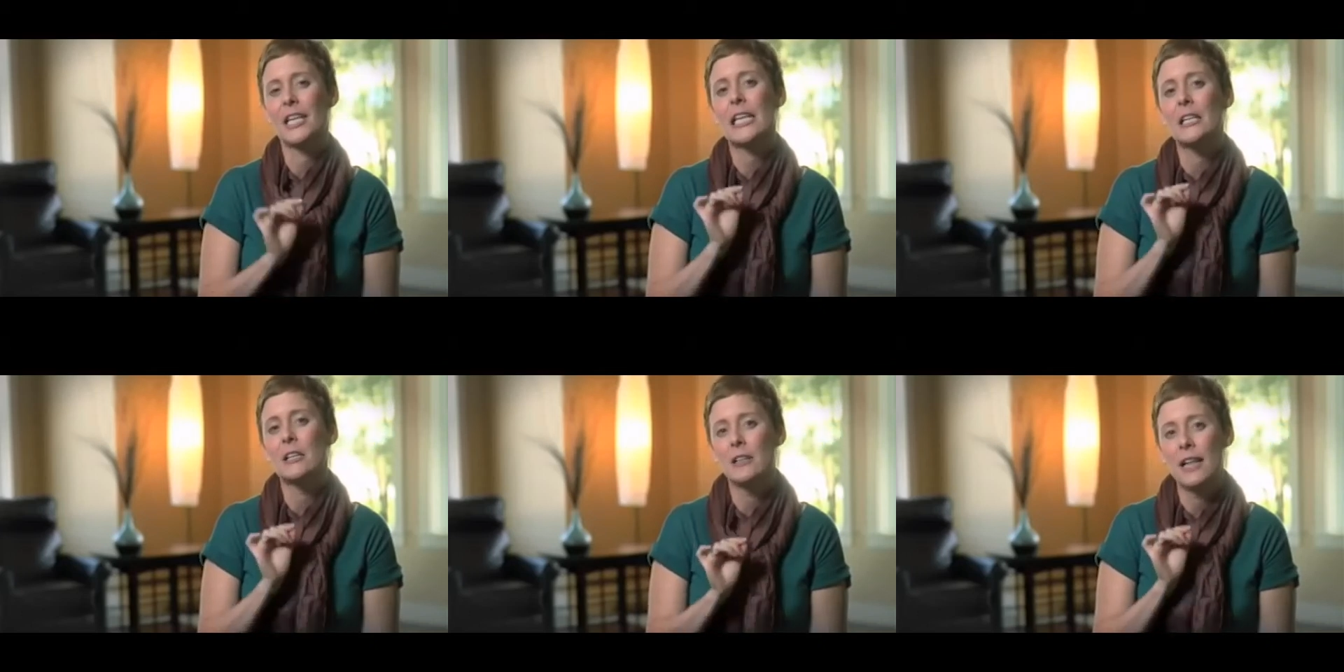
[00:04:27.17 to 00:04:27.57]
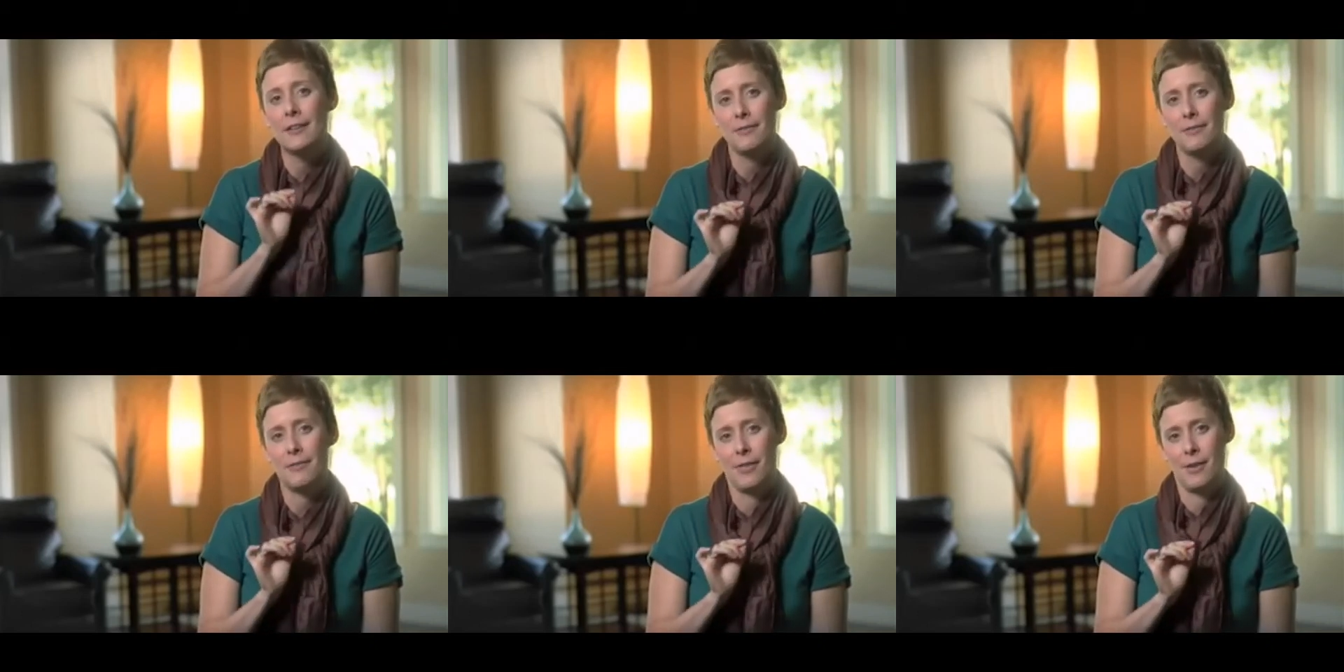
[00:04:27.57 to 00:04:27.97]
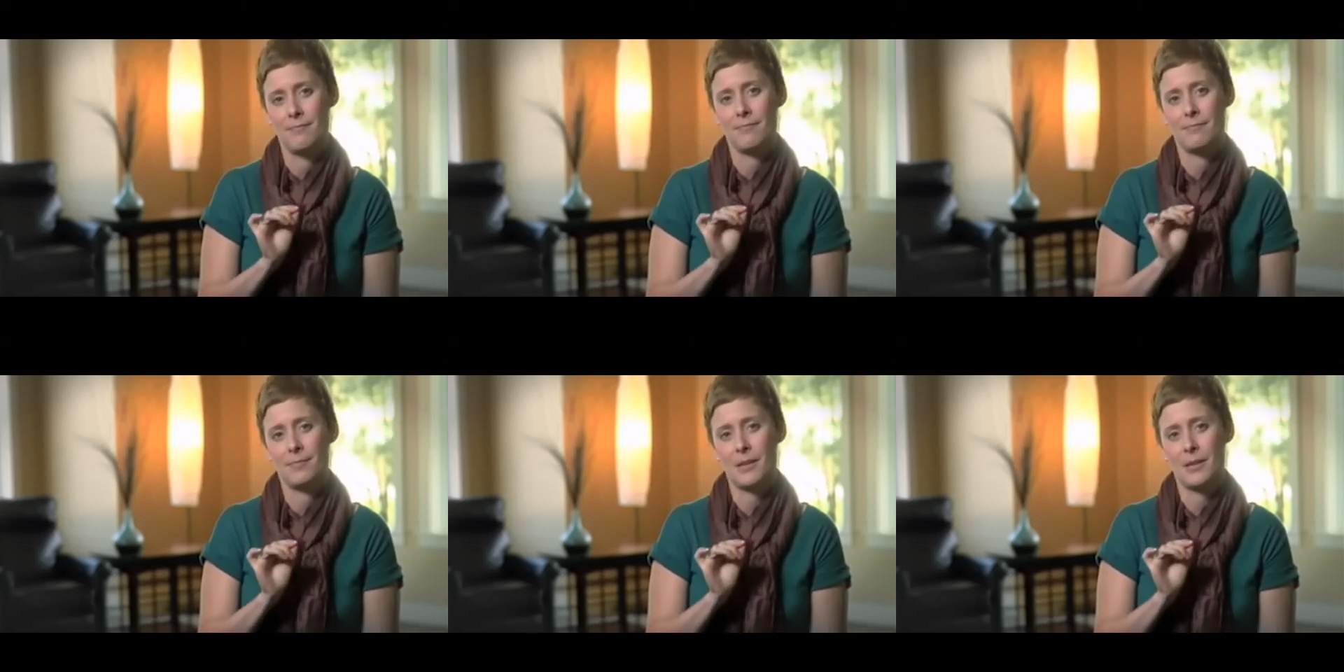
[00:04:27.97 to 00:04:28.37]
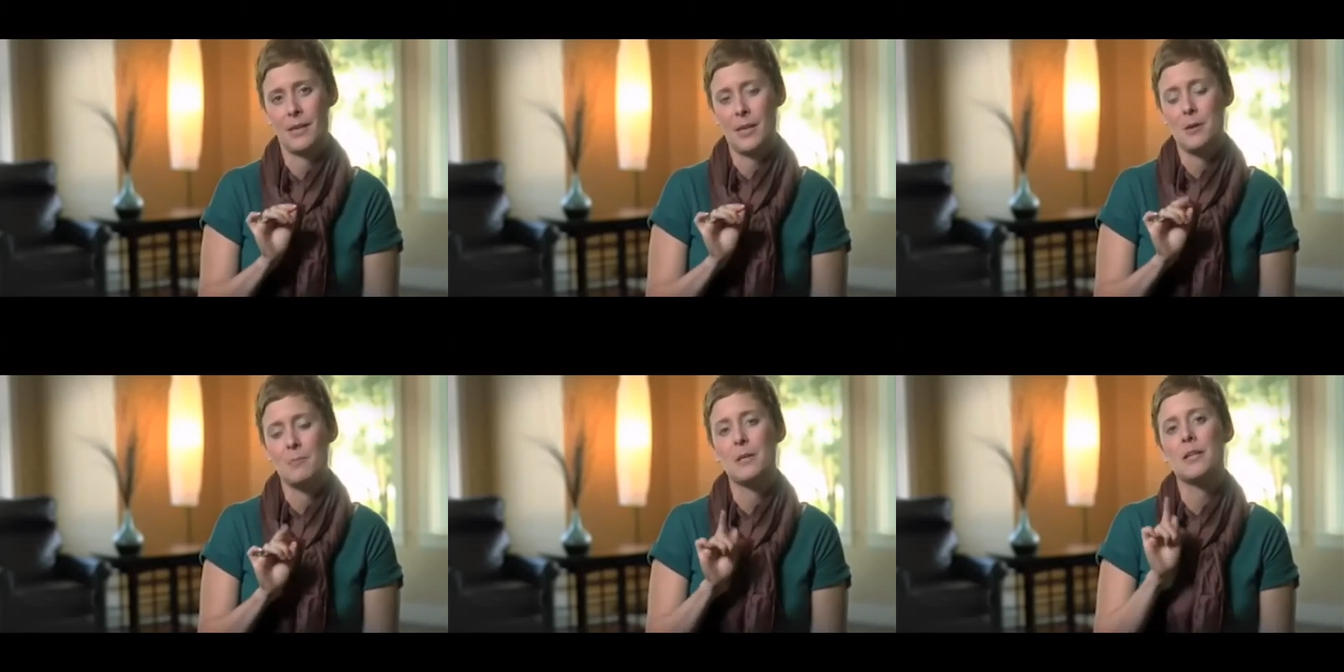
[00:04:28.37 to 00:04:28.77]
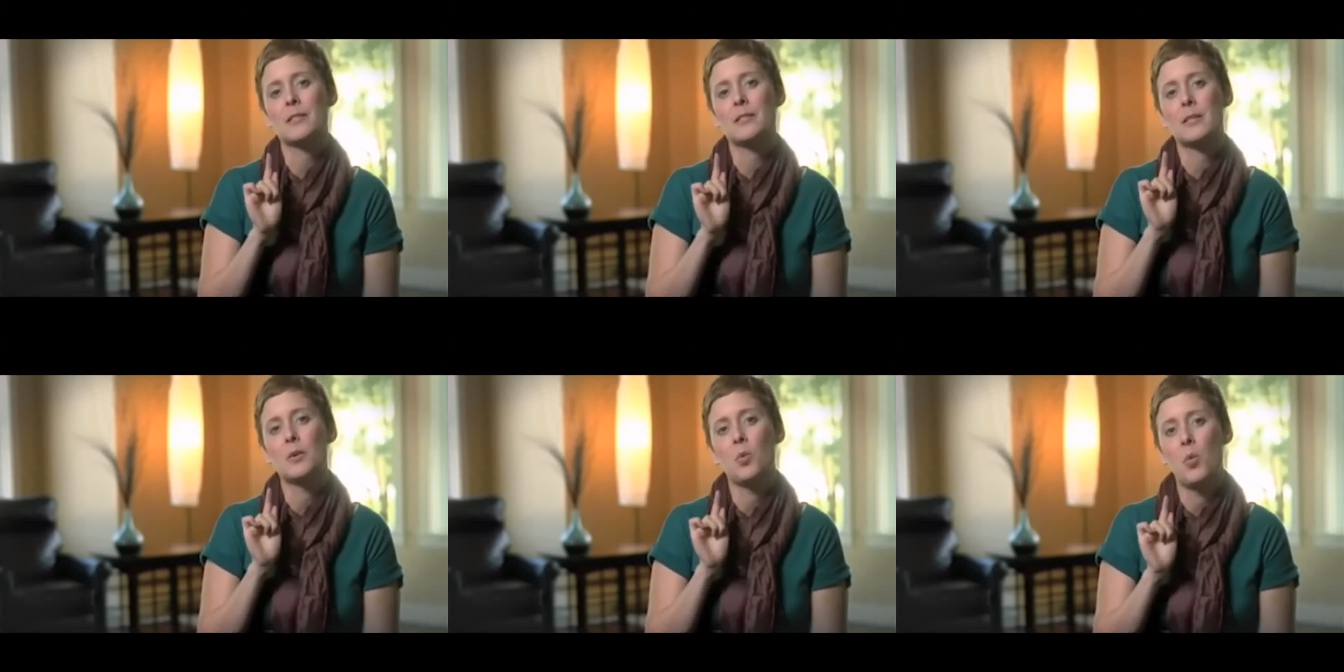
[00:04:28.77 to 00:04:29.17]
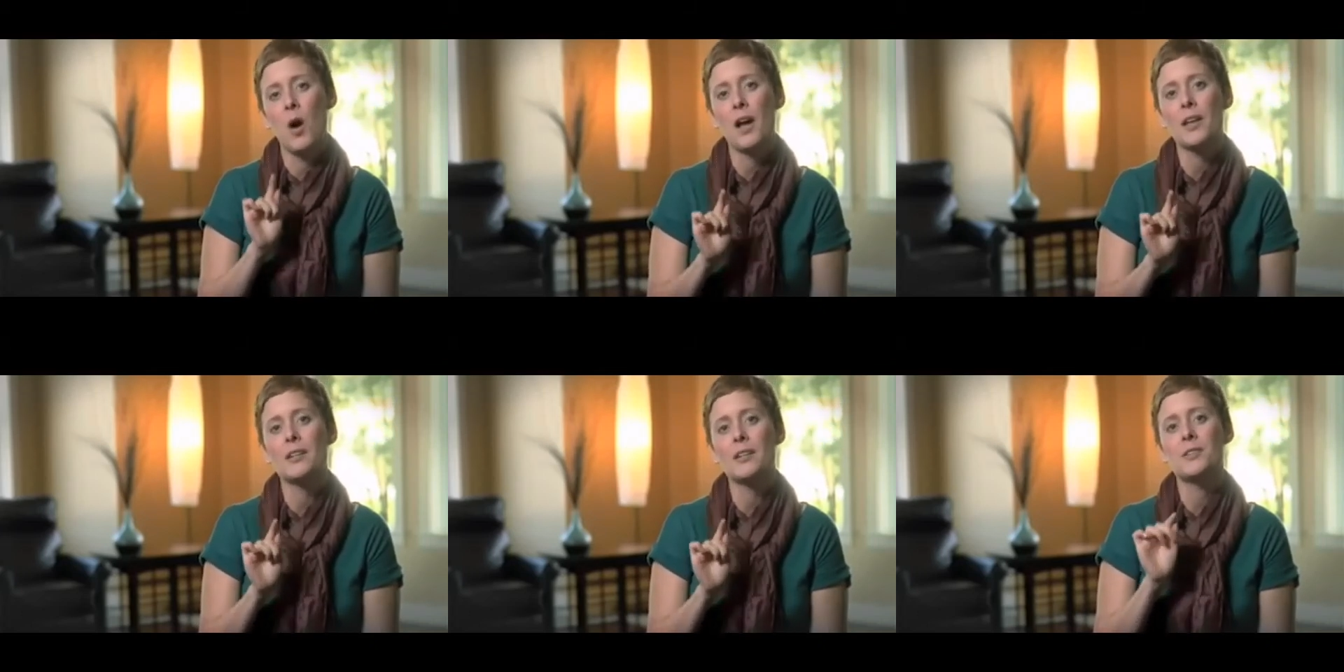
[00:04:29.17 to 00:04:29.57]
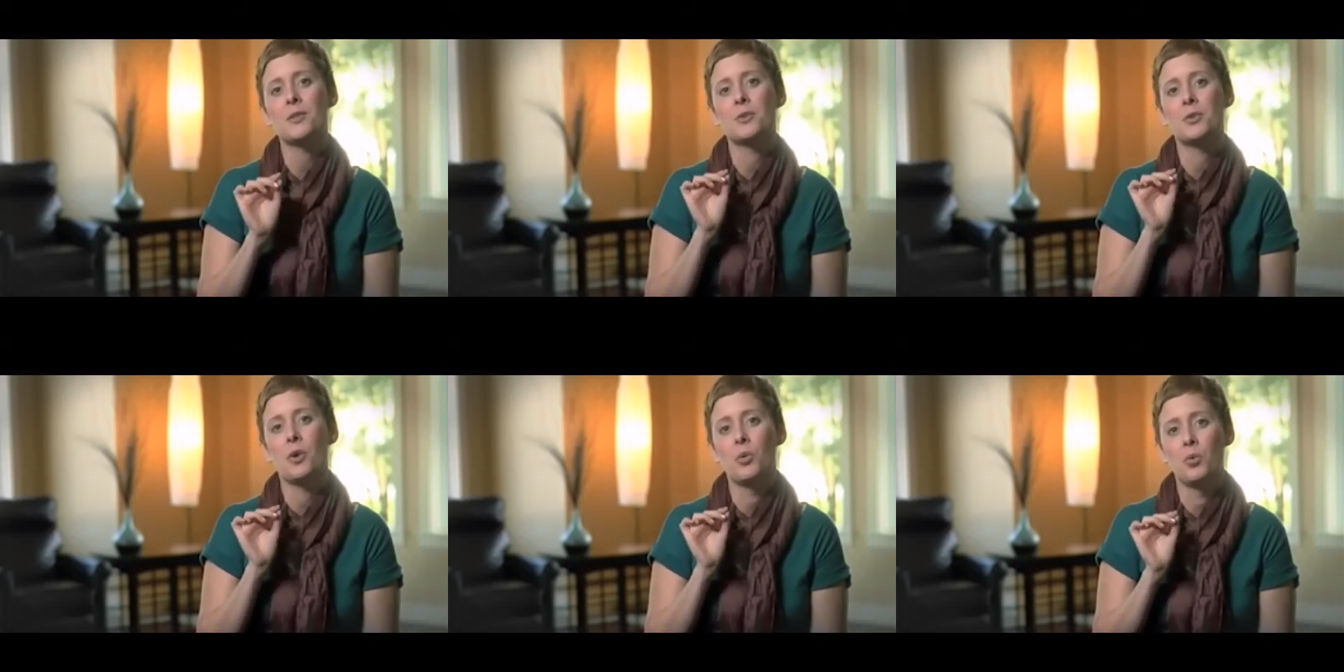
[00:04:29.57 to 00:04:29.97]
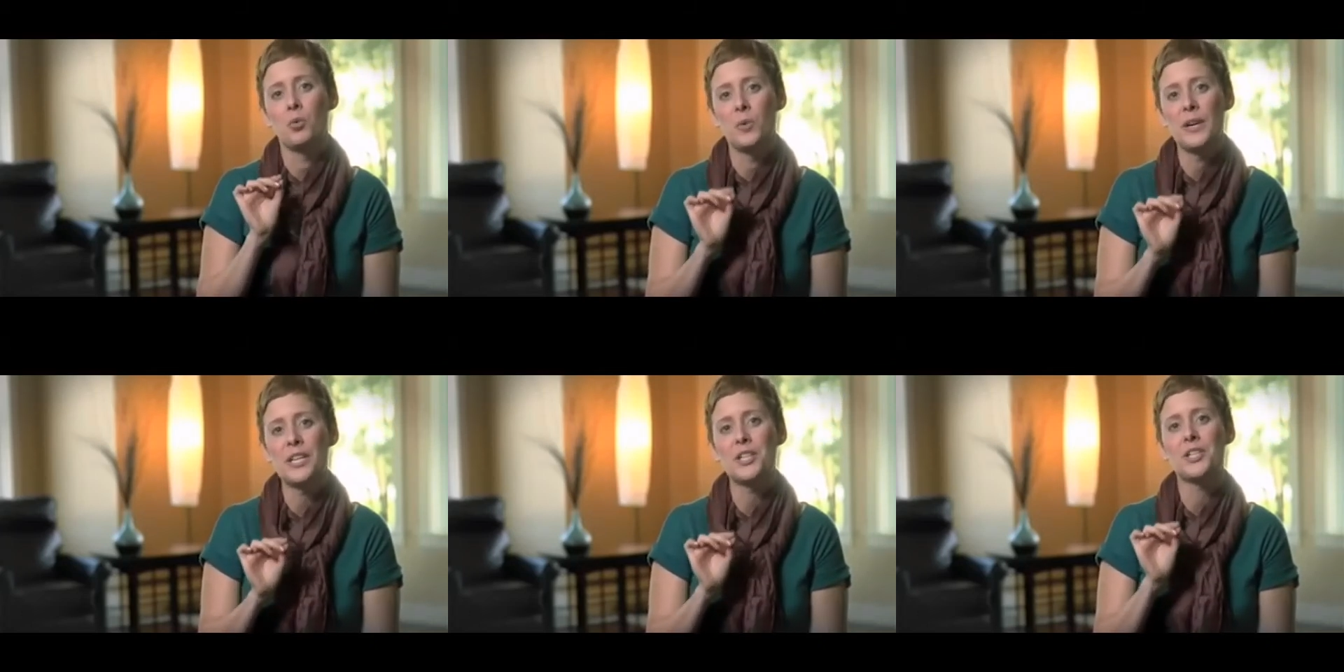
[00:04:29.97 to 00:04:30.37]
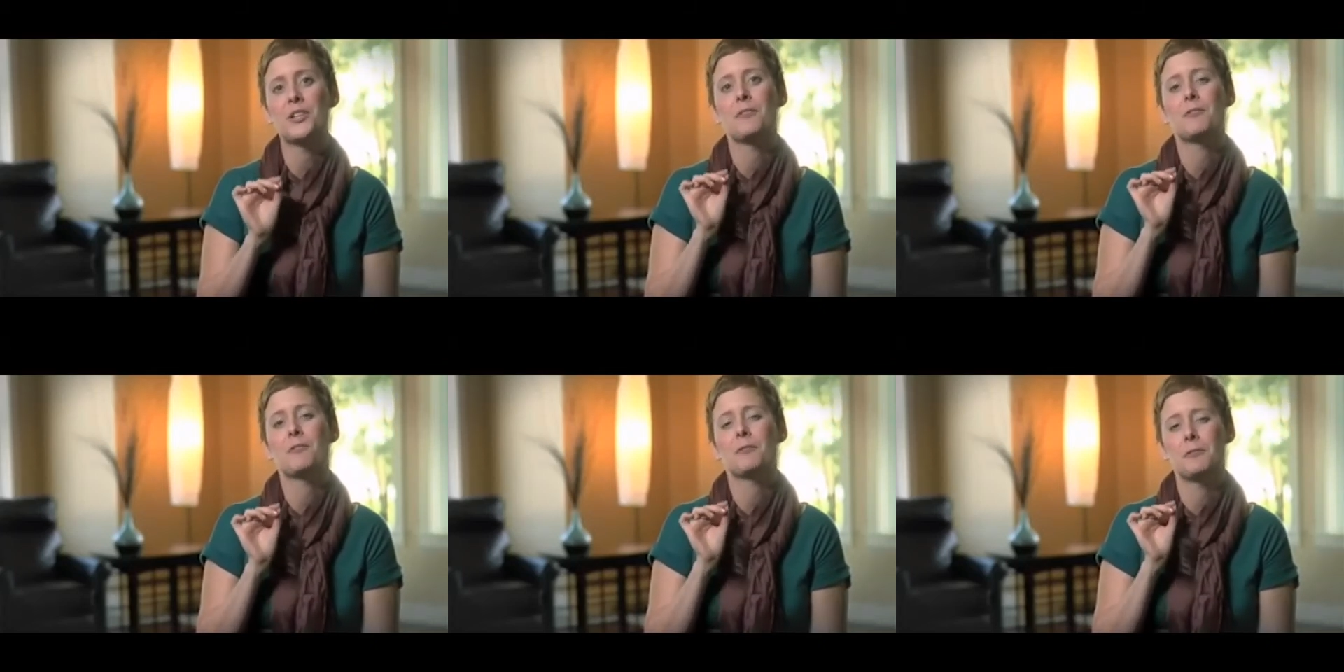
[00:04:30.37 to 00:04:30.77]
He left them because he wanted to grow rich,